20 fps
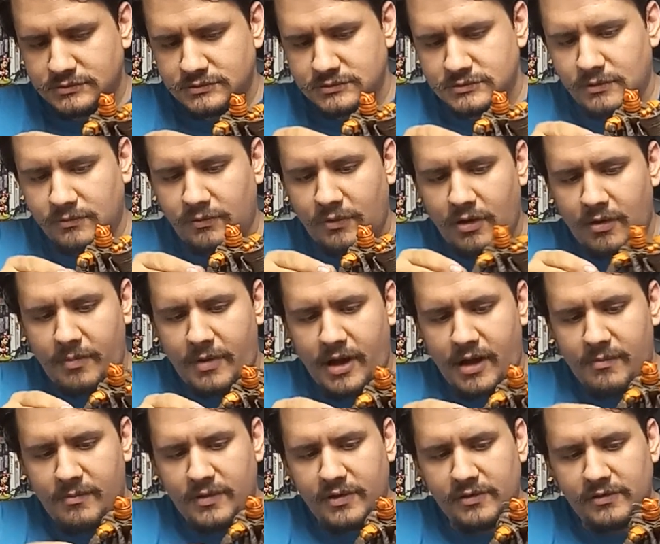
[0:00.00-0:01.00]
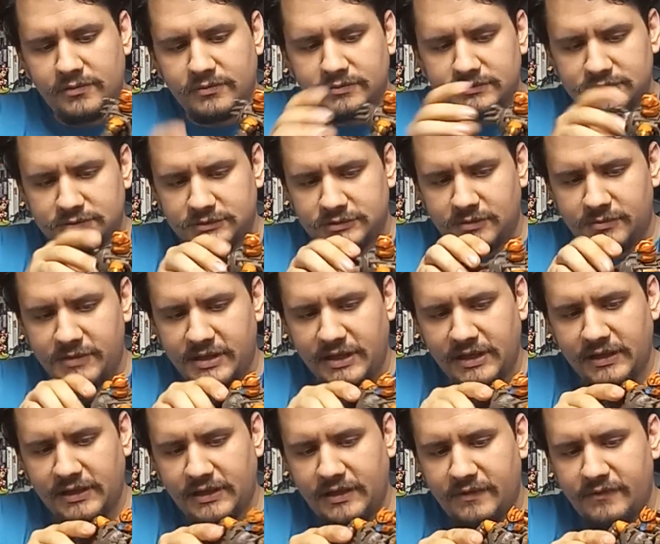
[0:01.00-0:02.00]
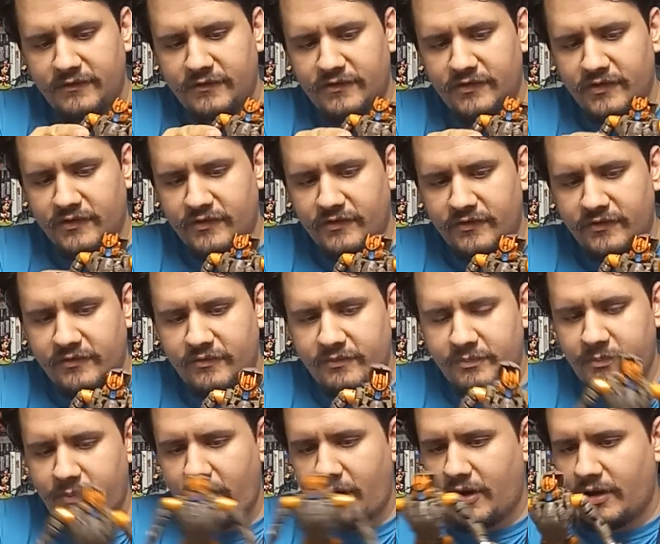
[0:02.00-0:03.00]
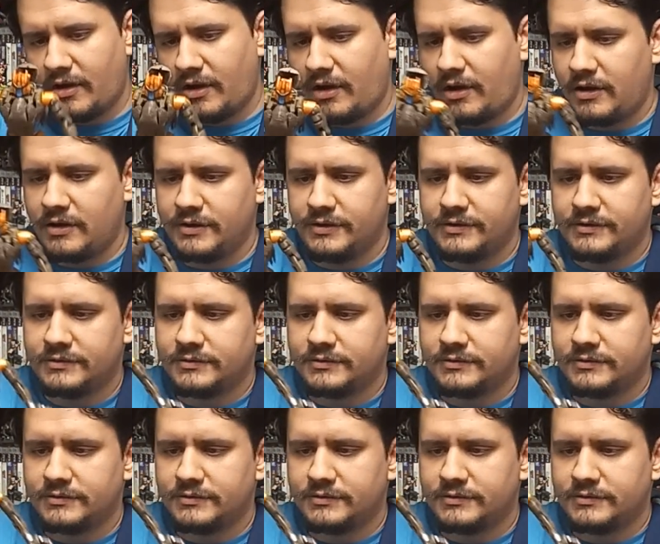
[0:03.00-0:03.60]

The robot mode to me is just spot on.